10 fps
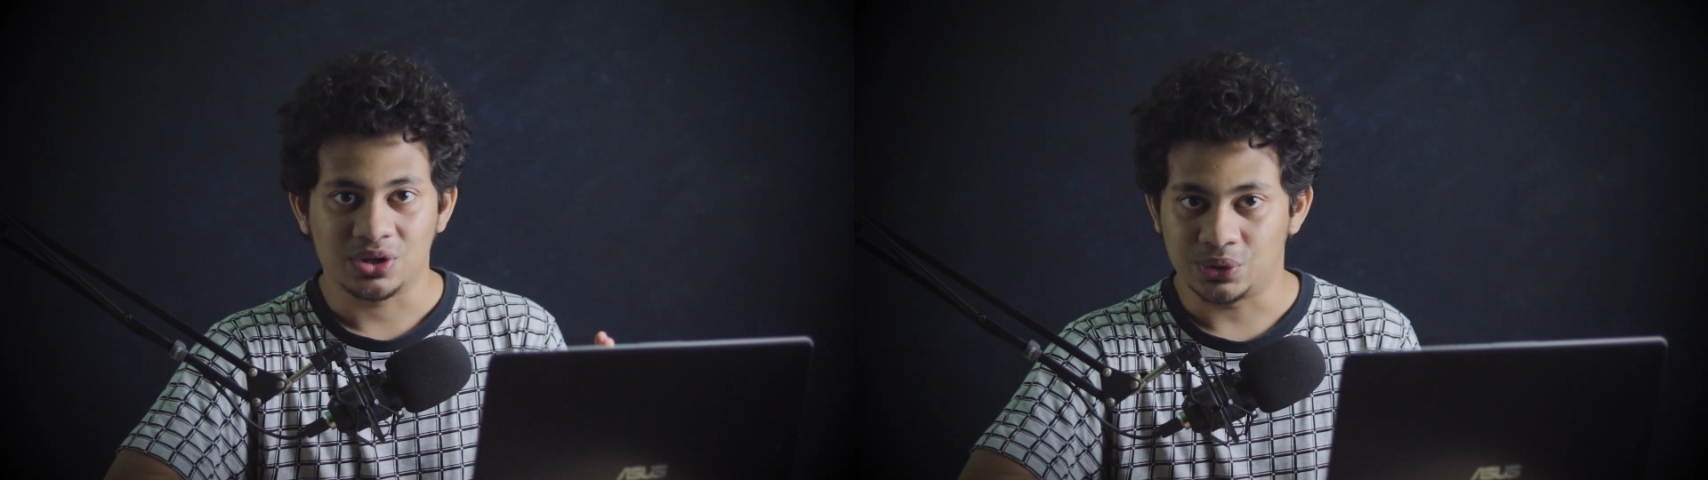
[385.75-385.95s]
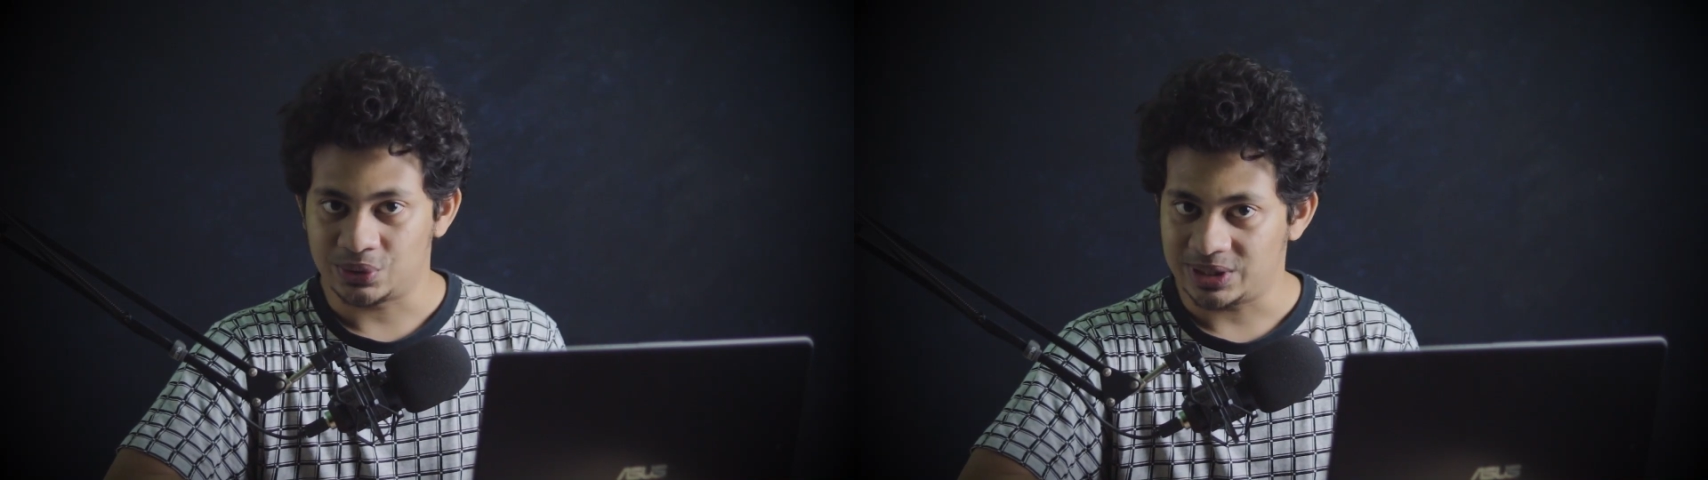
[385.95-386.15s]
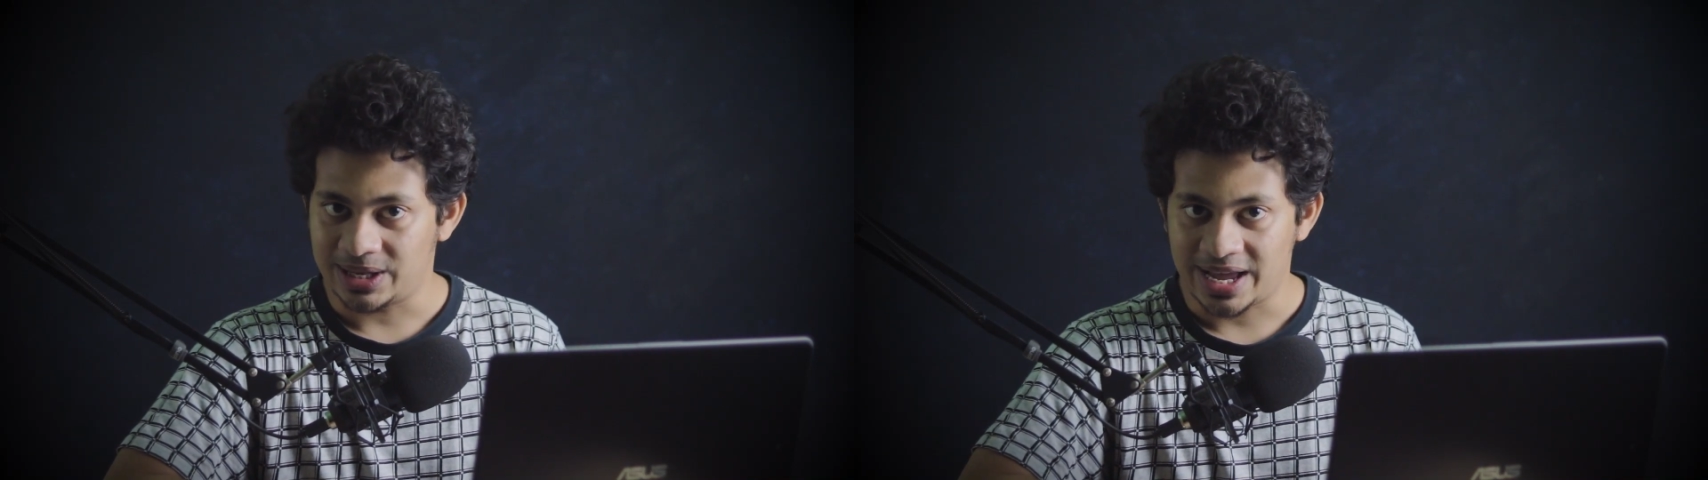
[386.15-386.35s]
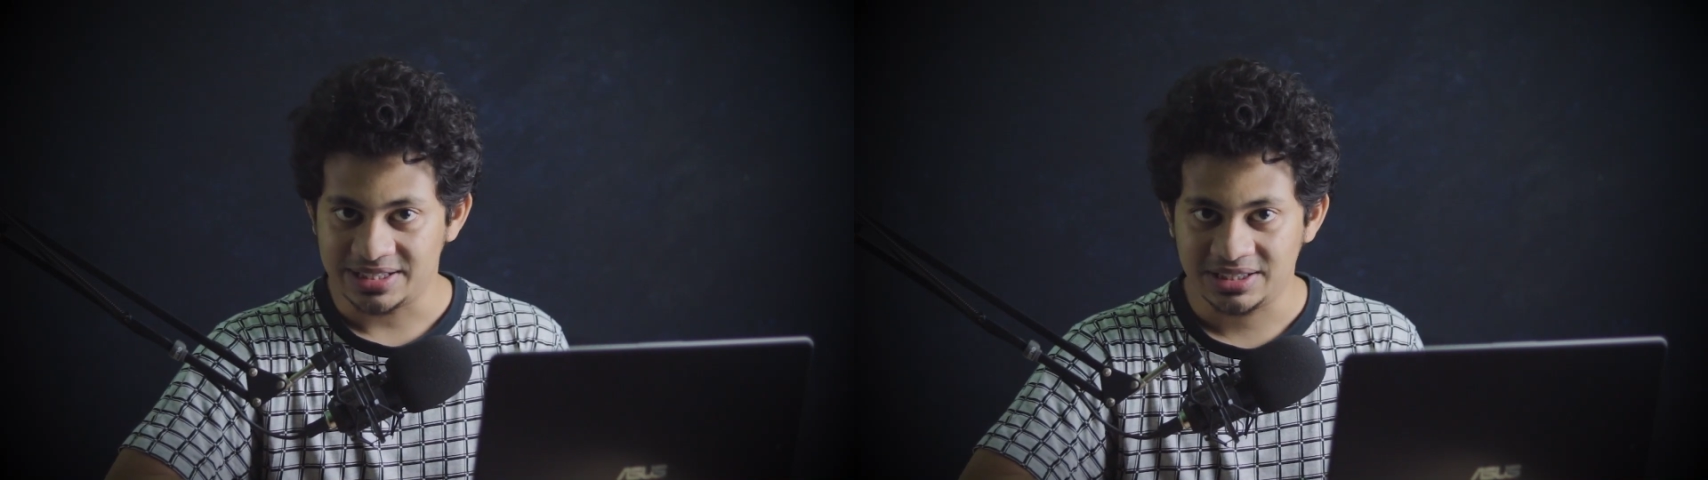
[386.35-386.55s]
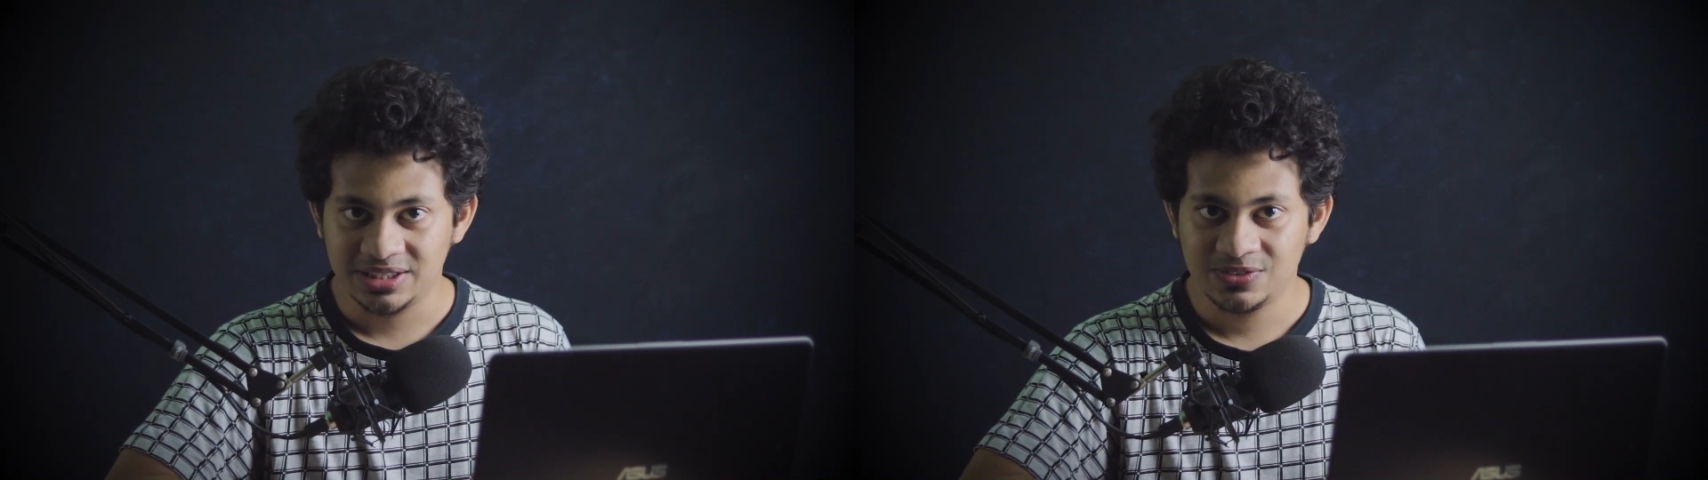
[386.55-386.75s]
go to the
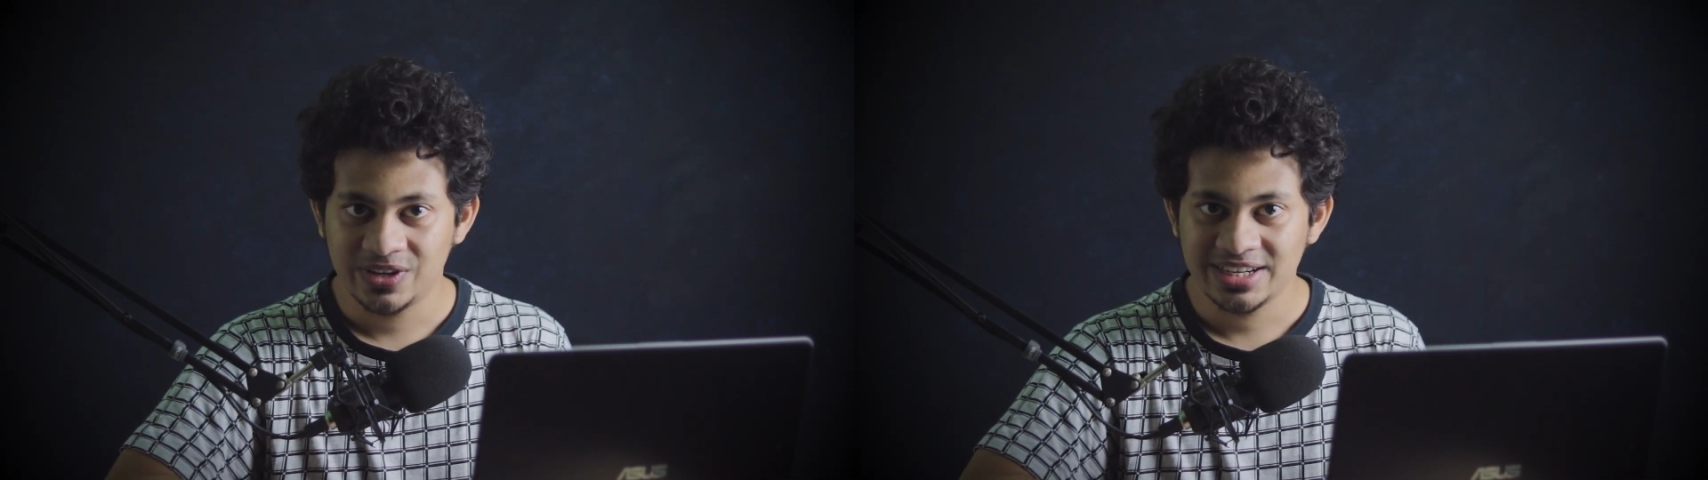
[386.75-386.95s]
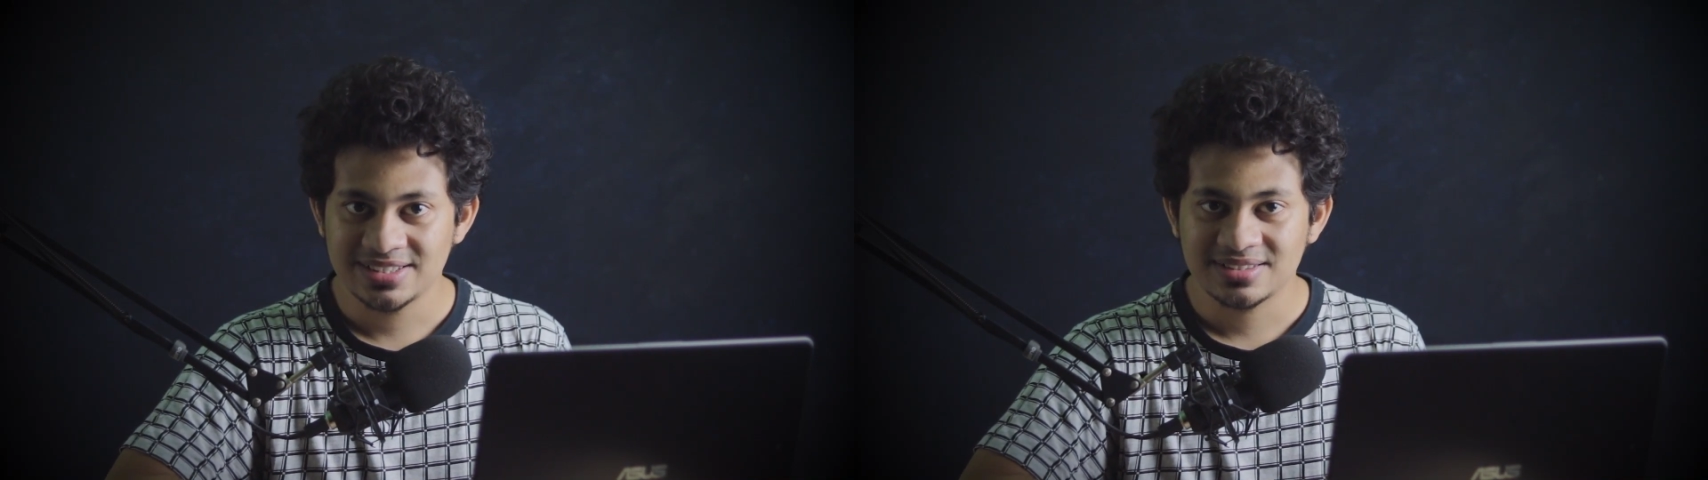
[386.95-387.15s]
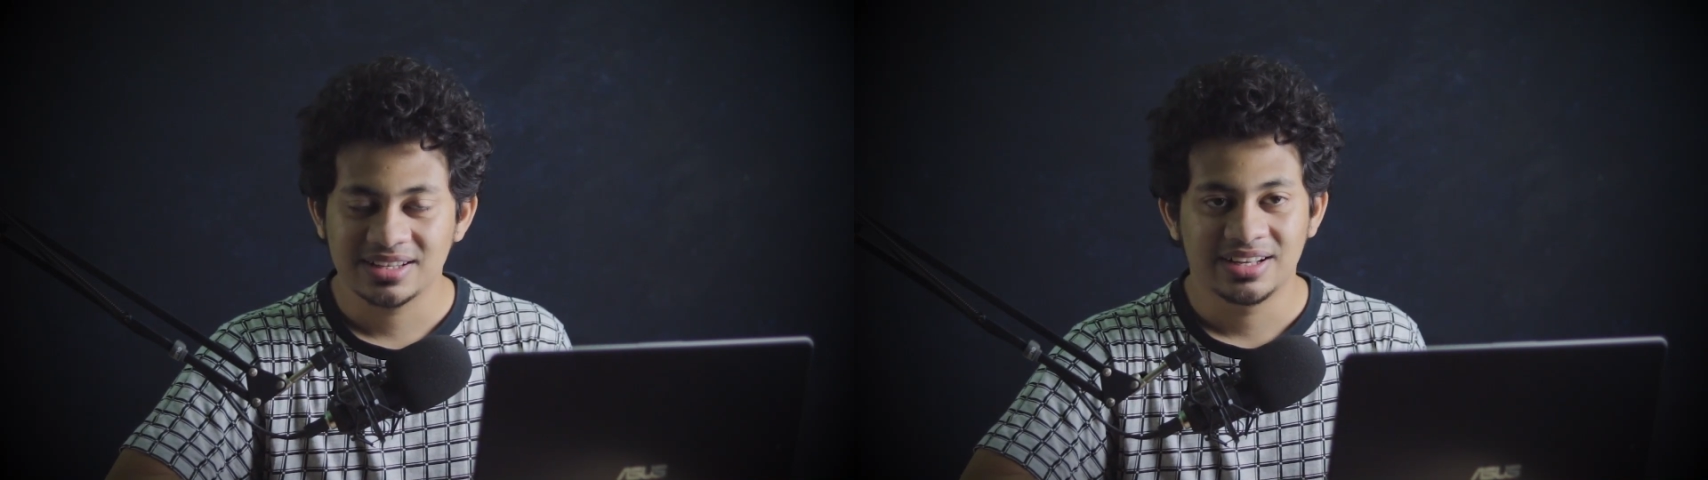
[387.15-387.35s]
lighting effects.